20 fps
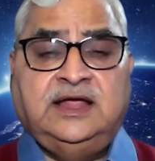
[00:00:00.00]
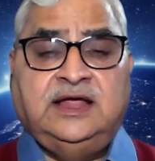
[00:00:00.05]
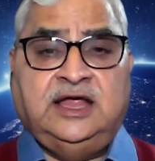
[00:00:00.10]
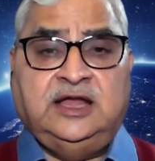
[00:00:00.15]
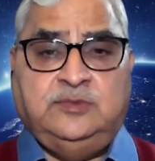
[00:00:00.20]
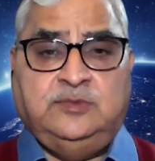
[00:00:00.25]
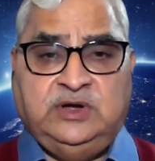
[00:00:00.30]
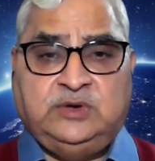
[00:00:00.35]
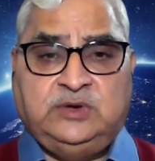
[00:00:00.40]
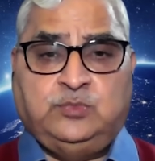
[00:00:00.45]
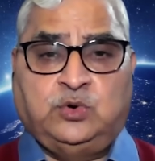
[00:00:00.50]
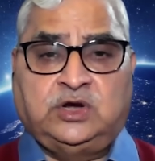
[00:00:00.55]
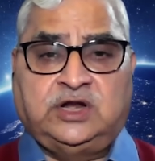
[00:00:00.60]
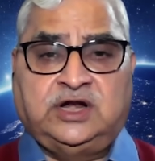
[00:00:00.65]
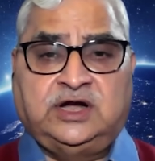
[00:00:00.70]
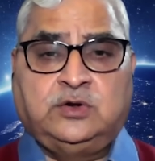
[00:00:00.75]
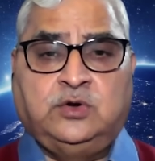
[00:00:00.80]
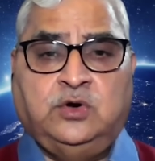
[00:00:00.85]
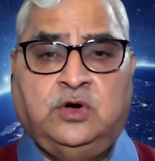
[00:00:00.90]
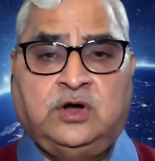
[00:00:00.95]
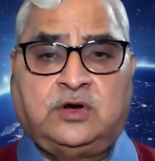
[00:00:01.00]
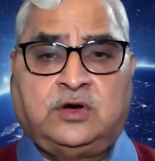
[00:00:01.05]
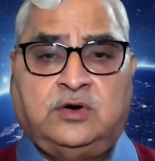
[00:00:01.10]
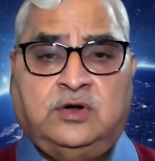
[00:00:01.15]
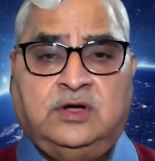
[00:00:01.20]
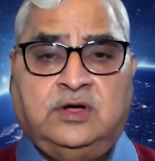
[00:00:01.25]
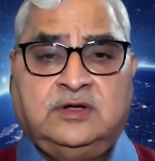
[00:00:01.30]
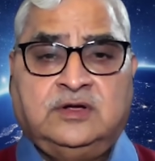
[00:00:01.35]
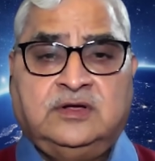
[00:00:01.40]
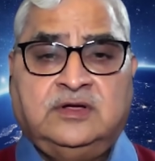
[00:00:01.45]
admit what had gone
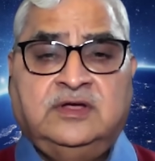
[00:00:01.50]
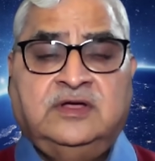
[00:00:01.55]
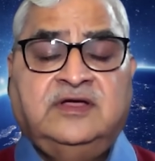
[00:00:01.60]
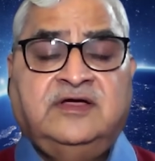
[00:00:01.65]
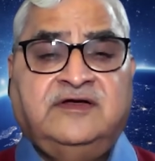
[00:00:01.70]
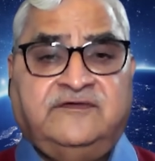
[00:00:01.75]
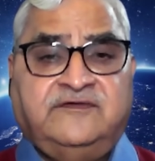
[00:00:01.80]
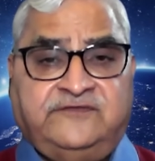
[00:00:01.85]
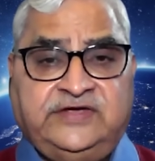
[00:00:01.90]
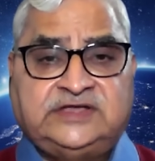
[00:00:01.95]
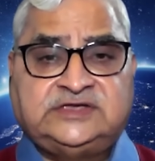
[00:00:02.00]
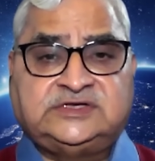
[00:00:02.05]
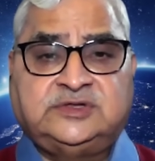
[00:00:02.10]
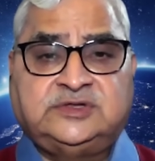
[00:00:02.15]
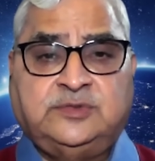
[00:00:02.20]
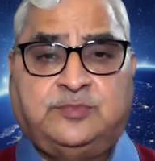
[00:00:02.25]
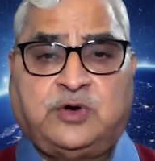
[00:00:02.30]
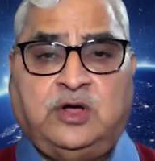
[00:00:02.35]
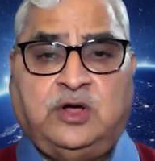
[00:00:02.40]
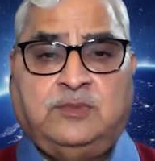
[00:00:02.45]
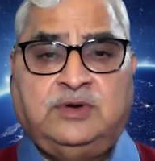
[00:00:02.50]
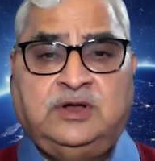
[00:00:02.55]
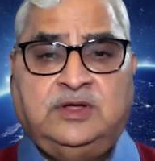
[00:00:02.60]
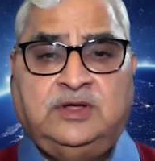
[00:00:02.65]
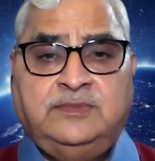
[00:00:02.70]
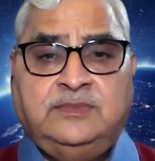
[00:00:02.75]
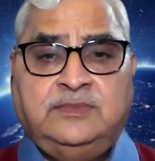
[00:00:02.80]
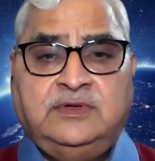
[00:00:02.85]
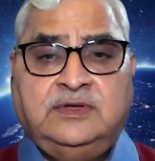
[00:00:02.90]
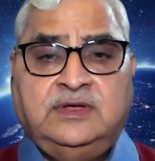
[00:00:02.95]
wrong, fix the
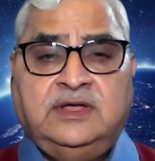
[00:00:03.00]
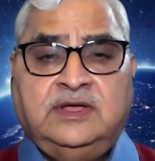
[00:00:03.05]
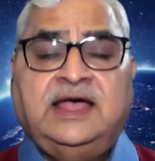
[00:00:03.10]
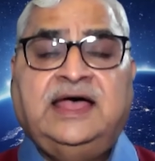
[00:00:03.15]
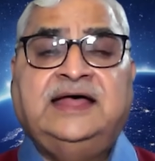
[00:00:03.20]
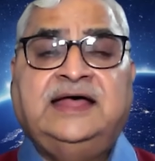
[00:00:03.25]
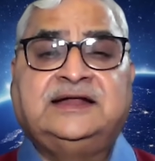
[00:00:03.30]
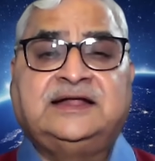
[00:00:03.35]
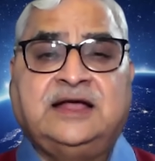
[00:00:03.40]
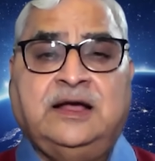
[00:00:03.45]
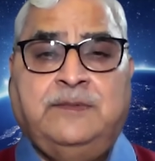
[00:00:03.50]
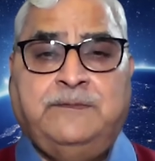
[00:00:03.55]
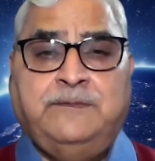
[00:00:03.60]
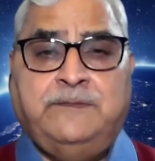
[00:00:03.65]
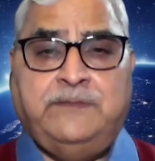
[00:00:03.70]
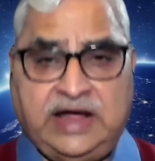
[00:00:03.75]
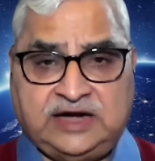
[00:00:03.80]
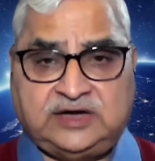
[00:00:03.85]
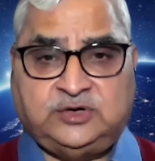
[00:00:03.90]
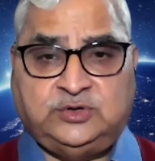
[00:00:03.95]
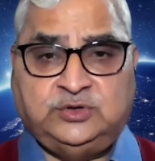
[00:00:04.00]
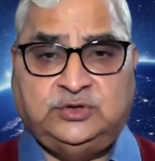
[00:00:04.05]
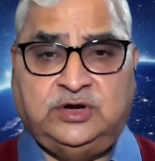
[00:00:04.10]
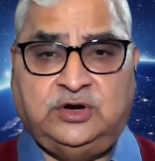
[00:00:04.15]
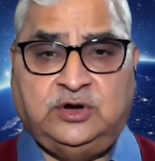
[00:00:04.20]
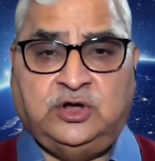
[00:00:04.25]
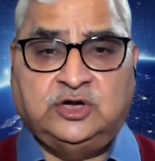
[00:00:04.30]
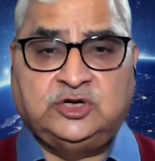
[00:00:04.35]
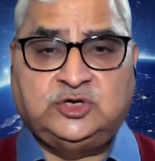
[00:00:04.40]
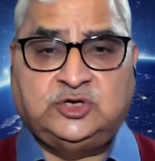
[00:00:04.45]
problem, and come back to the
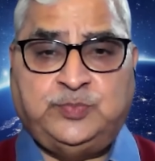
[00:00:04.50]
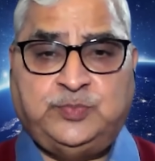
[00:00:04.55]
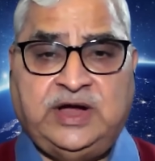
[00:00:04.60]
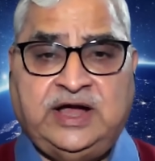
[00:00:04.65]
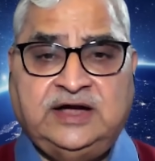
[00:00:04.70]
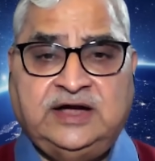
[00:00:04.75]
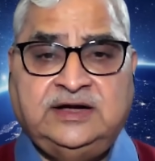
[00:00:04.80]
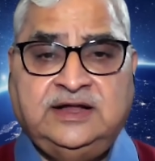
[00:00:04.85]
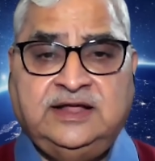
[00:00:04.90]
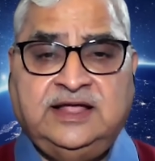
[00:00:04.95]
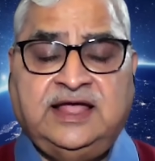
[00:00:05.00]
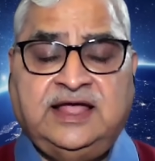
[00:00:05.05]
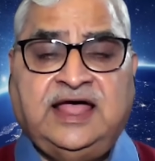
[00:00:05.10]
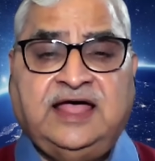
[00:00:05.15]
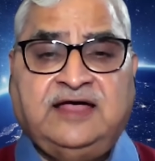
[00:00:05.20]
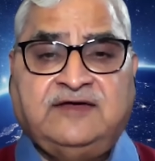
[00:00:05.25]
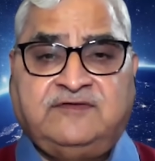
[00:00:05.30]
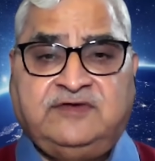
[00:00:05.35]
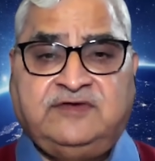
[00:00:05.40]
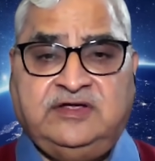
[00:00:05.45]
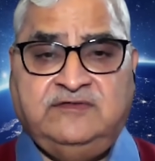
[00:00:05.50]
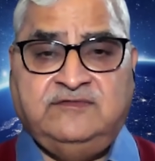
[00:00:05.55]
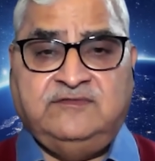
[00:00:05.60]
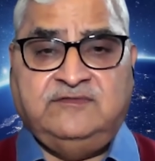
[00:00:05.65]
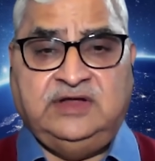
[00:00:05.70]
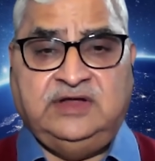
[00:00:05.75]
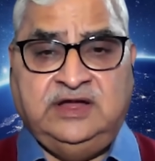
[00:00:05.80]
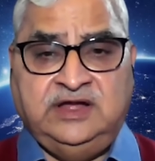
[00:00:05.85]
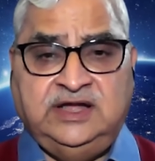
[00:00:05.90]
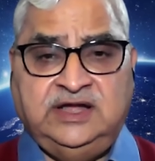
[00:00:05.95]
launch pad and give
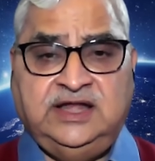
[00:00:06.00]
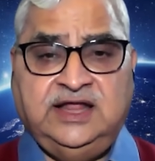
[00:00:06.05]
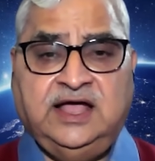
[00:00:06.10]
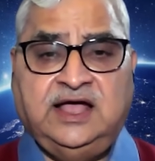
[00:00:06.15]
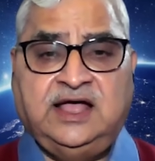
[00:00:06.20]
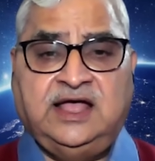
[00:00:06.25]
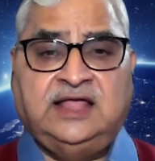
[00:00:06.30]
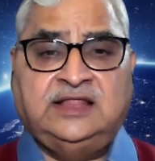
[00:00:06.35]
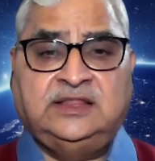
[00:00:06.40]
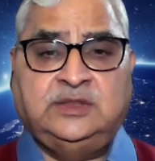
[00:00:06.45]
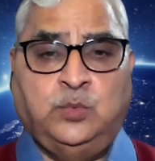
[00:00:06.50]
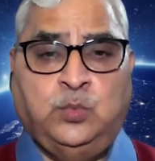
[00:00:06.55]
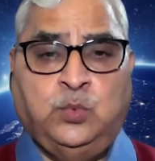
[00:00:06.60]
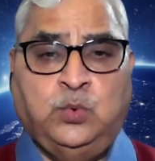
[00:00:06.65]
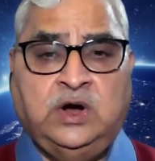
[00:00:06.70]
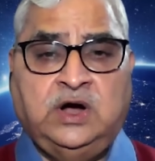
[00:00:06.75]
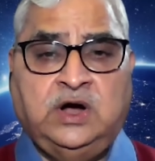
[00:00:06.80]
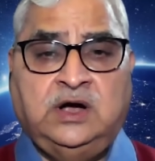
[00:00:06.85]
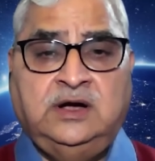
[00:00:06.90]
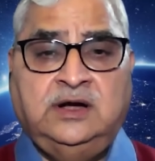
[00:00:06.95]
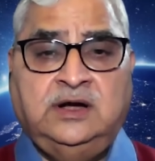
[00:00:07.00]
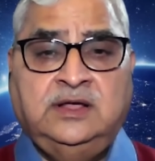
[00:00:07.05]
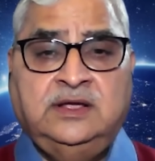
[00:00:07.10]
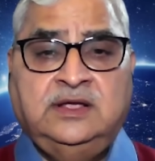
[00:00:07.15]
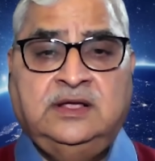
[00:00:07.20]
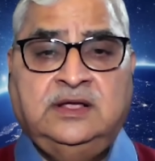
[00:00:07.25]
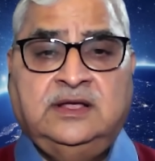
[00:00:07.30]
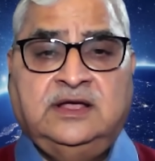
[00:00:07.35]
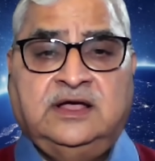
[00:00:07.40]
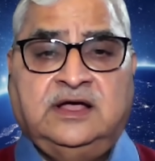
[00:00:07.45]
India and the world
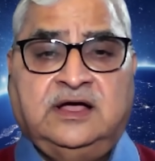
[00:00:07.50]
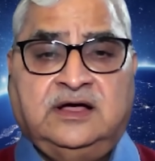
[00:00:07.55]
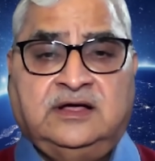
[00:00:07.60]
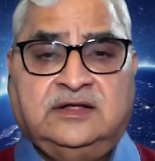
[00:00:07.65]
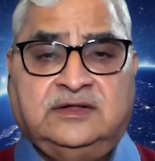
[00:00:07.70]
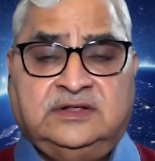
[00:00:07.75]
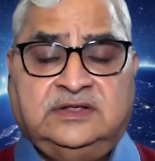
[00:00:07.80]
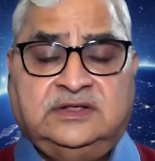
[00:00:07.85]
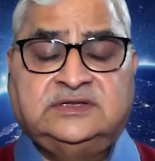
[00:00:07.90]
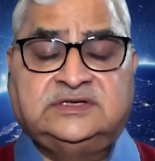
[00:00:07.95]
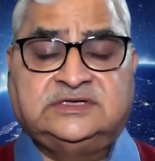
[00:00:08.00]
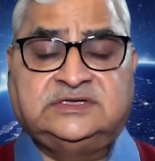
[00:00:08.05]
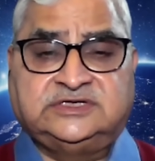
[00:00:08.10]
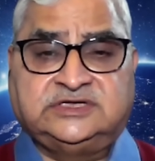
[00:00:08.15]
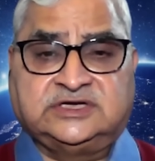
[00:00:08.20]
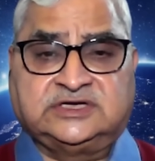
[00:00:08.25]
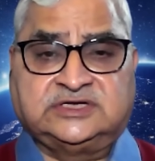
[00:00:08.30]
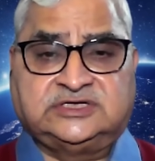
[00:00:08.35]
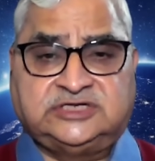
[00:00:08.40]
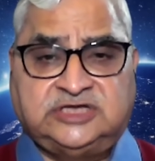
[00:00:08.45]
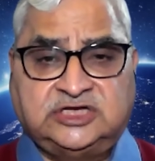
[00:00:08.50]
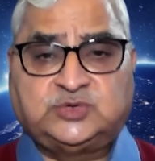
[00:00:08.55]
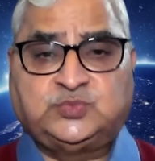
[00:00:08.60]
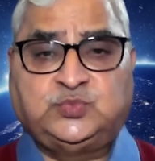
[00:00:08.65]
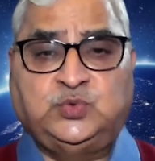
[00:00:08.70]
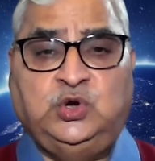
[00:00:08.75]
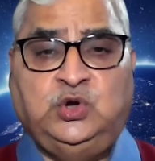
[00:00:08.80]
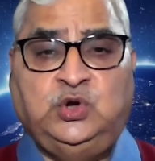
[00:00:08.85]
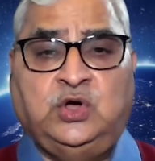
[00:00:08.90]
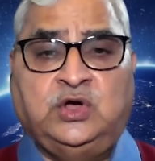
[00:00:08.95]
a
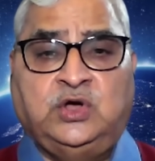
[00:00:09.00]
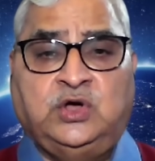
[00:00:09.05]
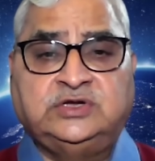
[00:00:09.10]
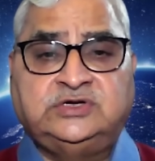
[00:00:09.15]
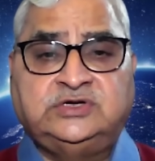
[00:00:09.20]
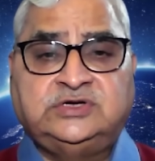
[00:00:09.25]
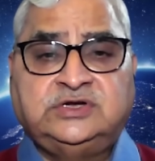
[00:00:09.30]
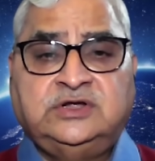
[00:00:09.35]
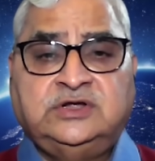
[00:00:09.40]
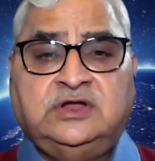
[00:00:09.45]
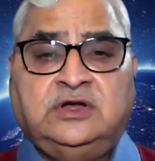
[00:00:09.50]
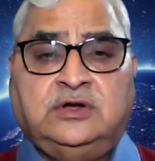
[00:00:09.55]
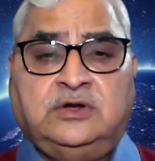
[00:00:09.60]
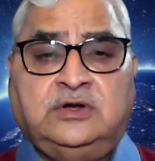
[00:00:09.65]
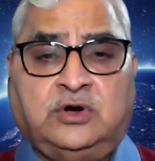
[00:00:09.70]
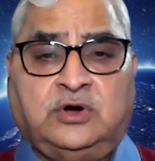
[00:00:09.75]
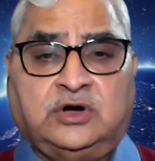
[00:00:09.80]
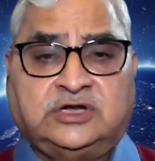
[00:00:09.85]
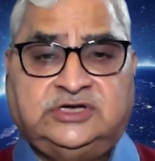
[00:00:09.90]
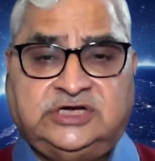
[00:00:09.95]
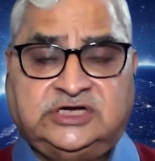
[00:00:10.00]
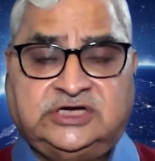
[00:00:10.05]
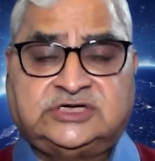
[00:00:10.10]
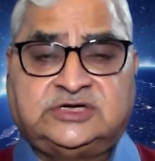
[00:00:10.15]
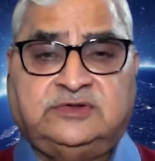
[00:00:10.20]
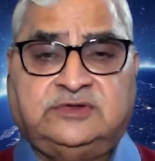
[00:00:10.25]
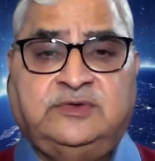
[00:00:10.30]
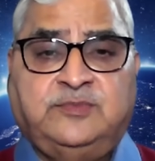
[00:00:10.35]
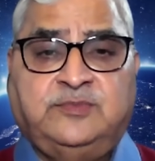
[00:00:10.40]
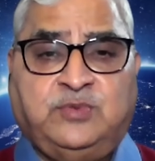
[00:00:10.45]
successful launch, not just
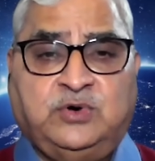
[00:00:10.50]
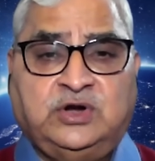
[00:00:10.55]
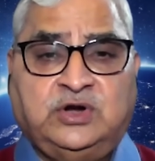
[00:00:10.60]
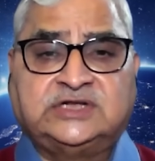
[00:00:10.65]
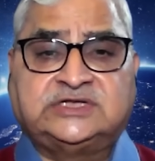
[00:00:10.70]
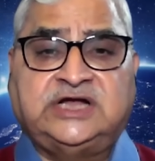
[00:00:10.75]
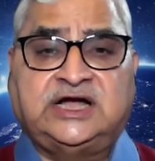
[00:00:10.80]
of the Polar